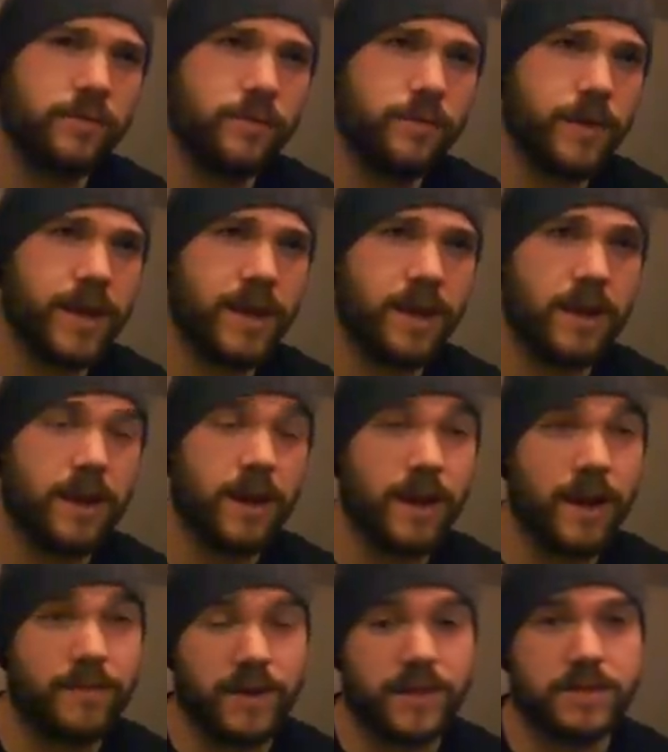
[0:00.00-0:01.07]
for me, I
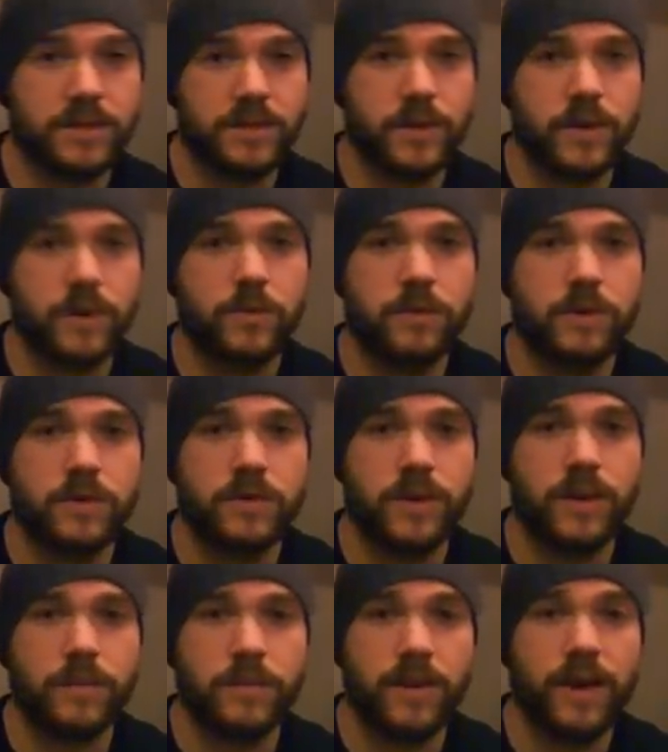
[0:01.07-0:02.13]
have had to do it a couple of
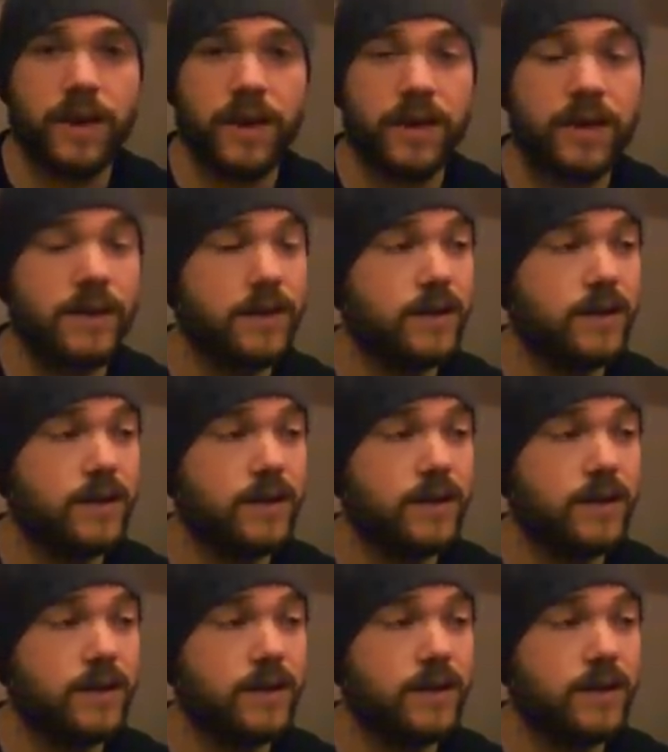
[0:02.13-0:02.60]
times here,